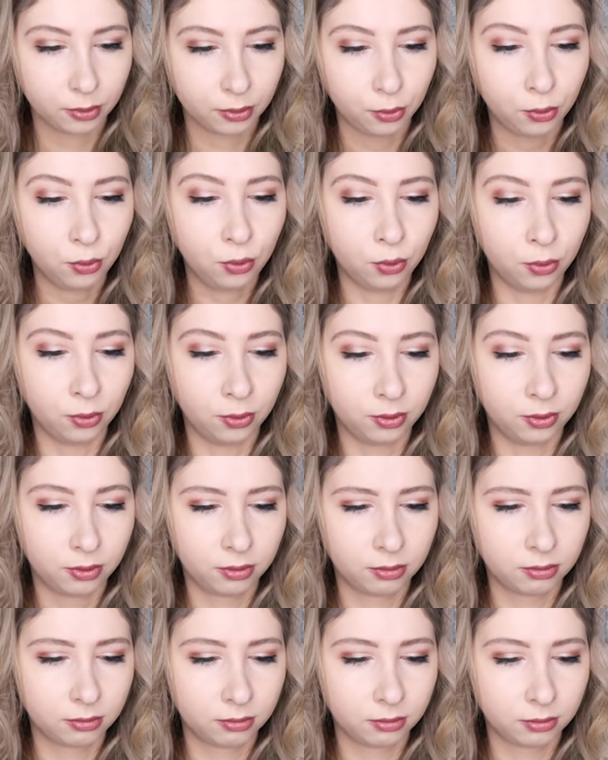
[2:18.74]
Ooh.
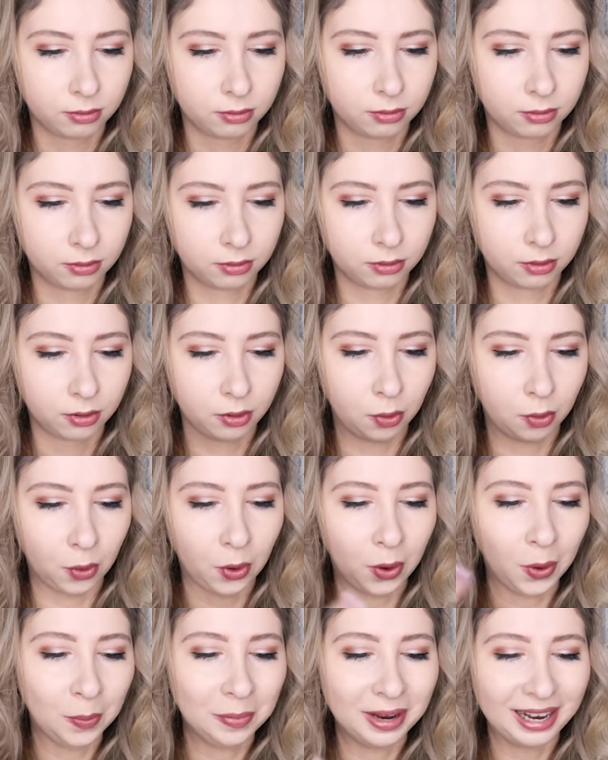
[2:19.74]

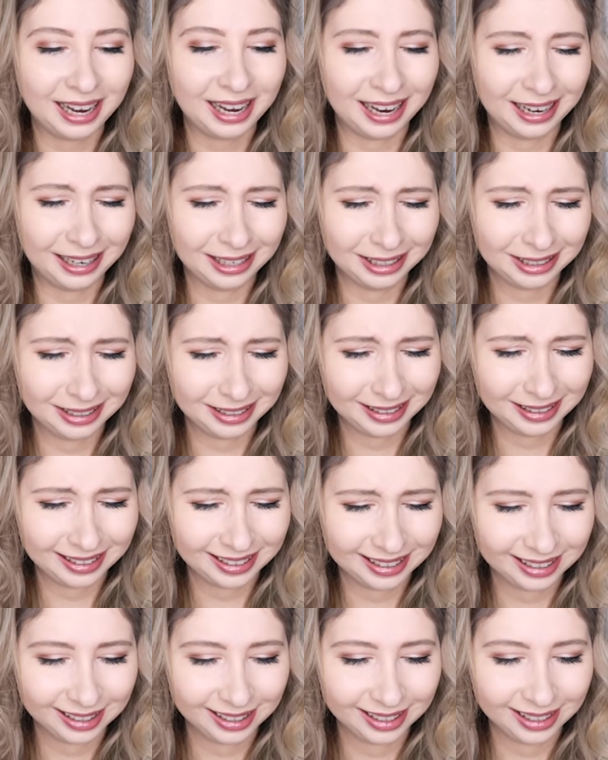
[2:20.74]
Oh my god.
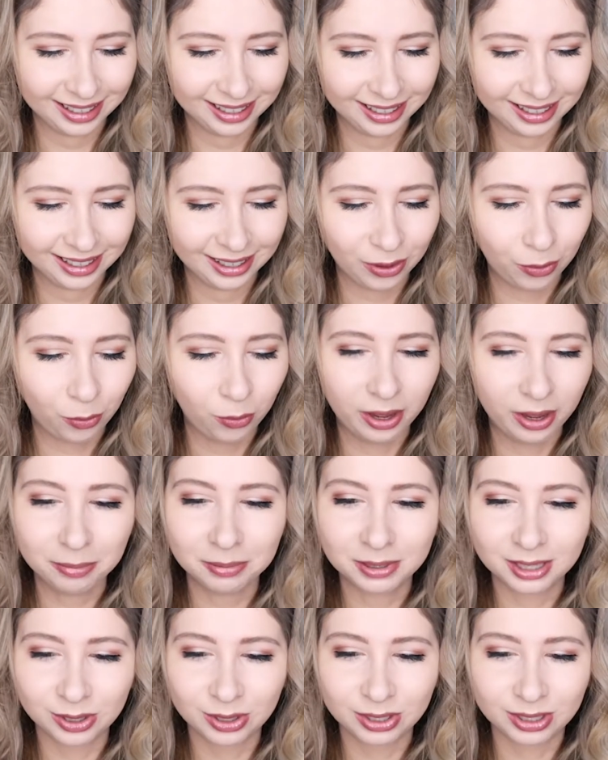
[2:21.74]

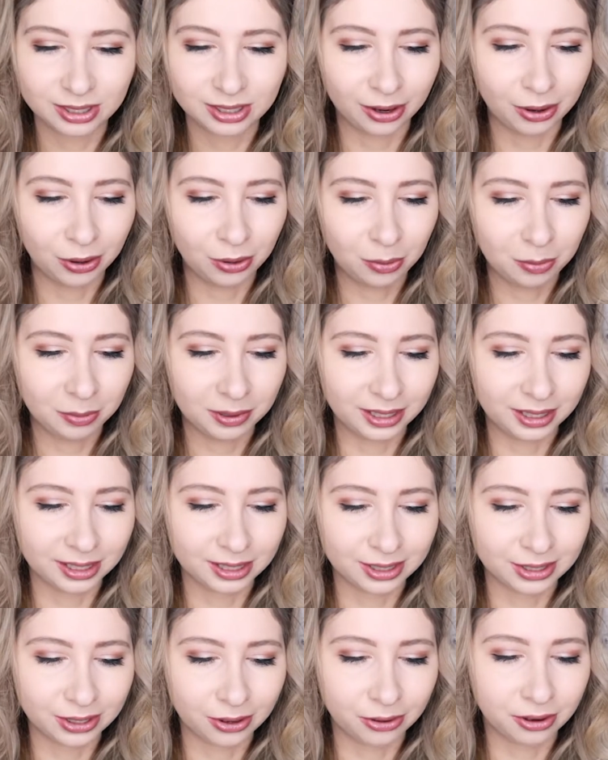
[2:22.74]
Whipped soap
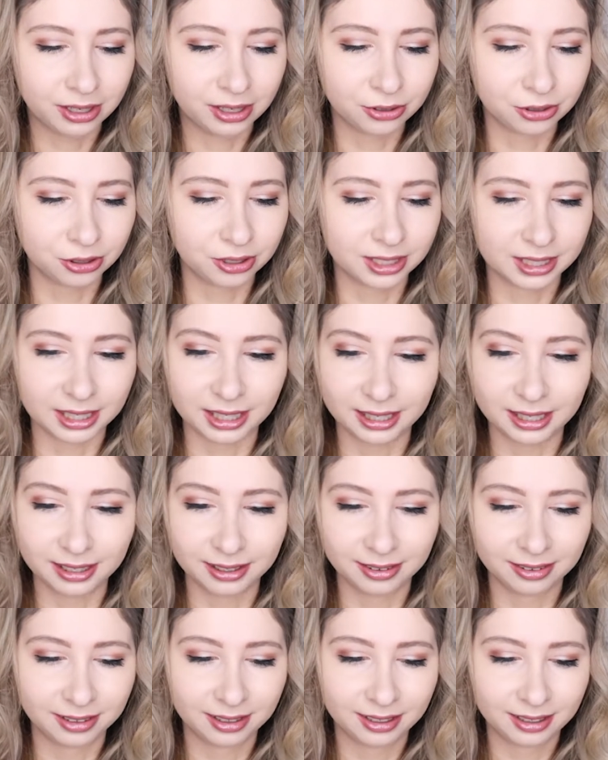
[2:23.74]
is so
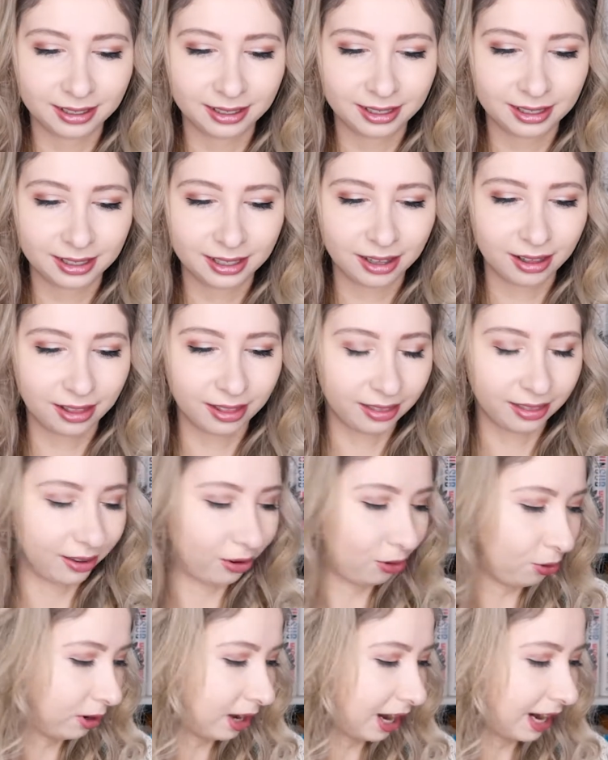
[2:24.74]
interesting. The
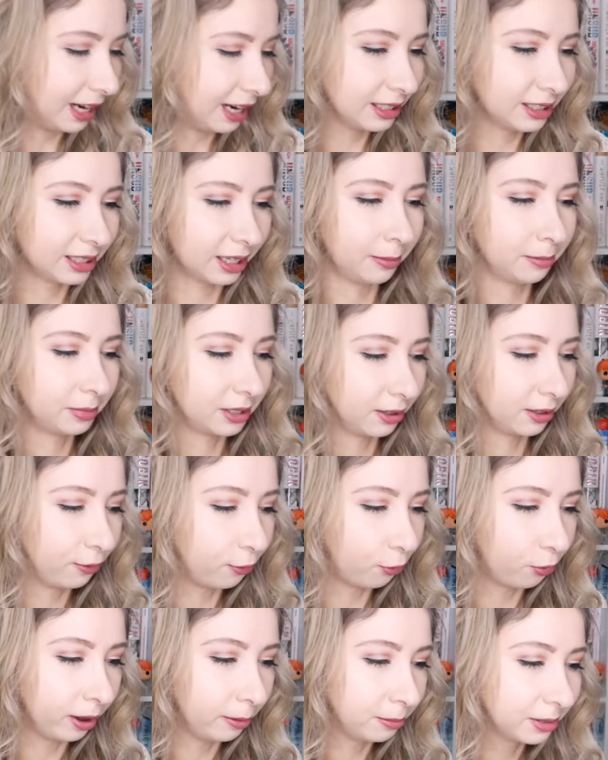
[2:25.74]
whole concept
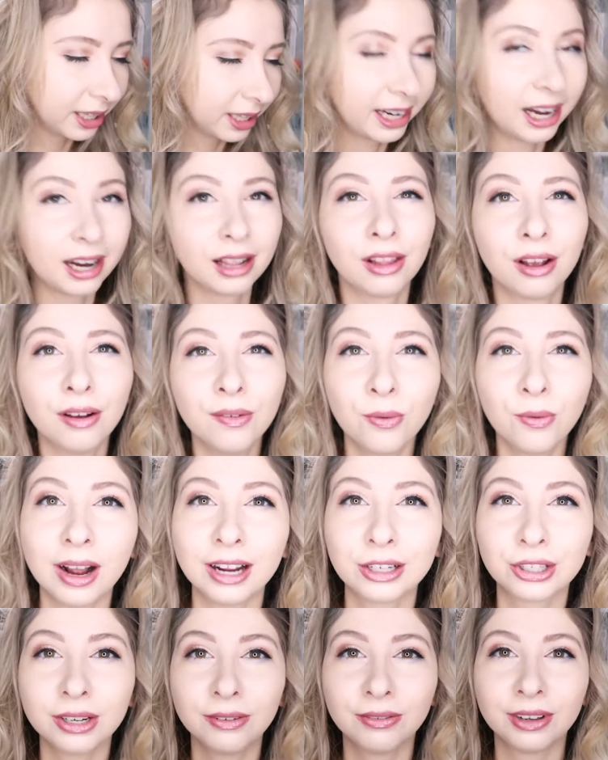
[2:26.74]
of whipped, like, I love
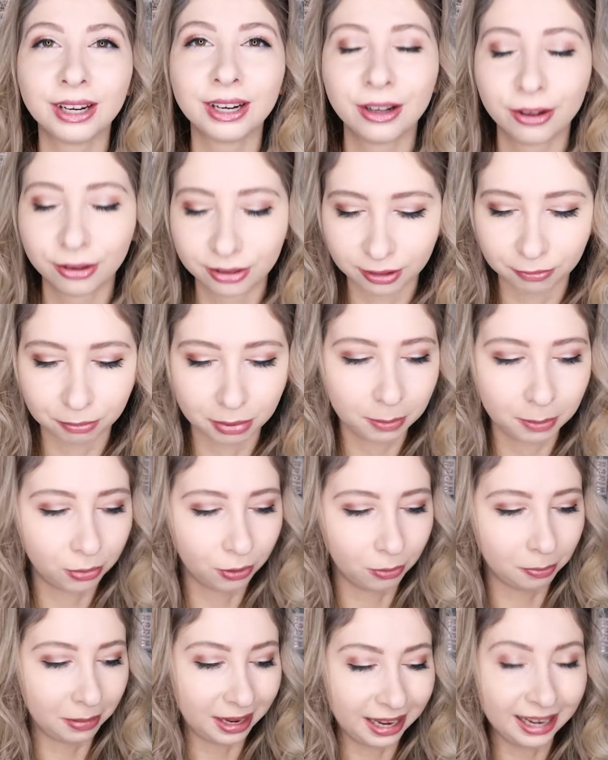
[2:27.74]
watching videos of
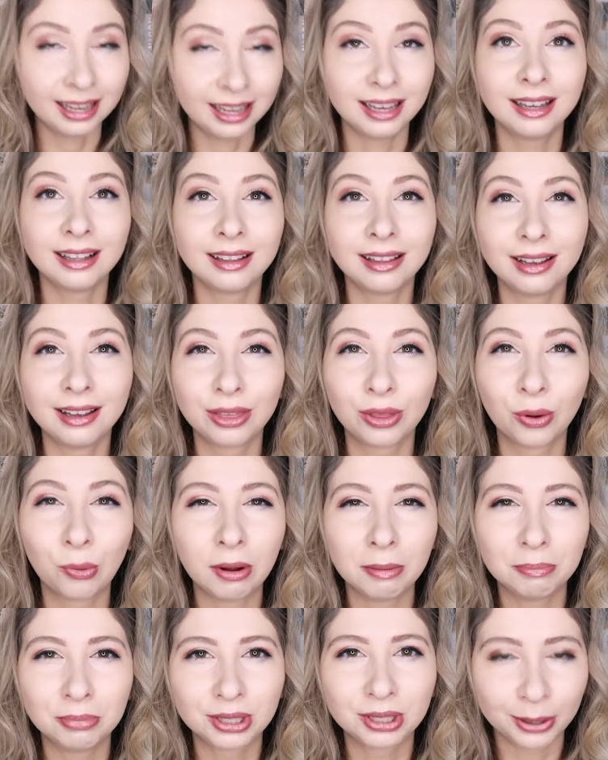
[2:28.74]
people making like the
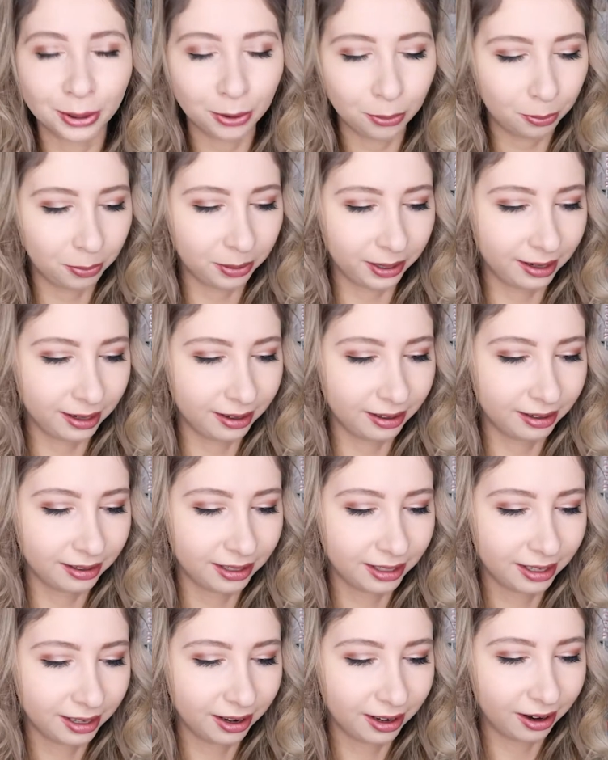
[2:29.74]
whipped soap and
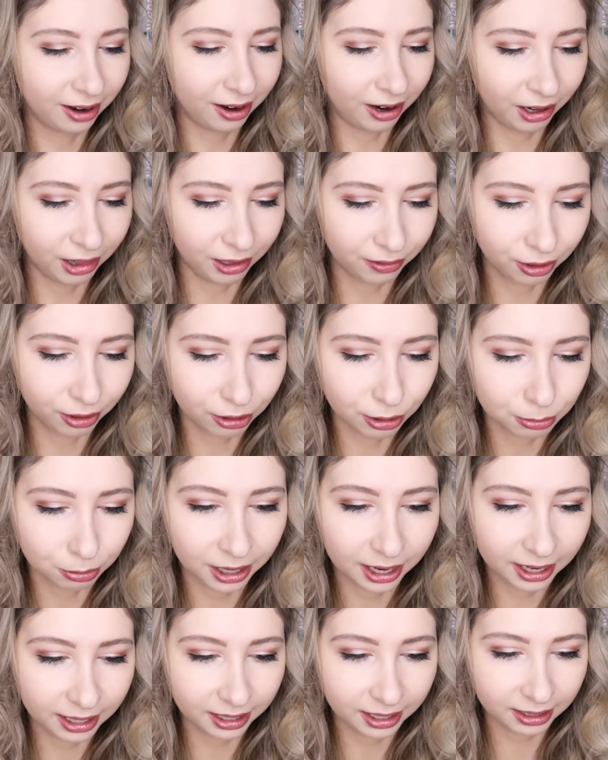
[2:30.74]
all of those
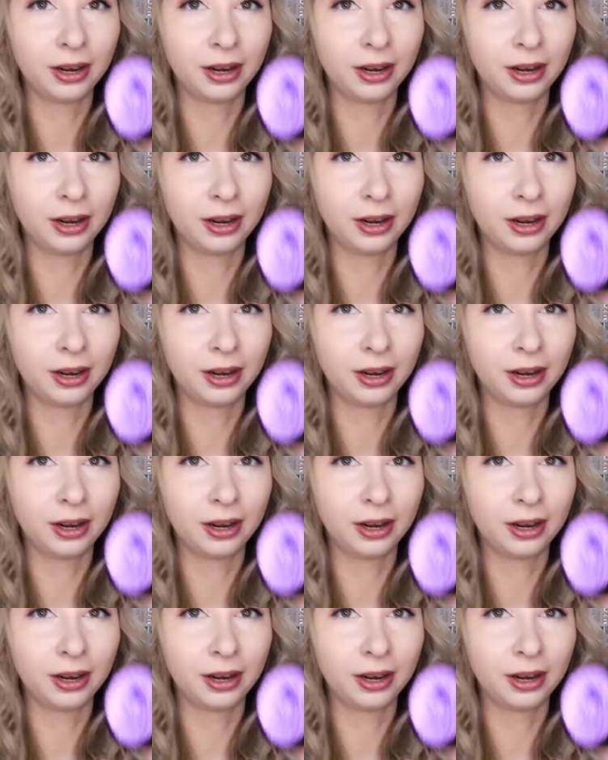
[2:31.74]
products,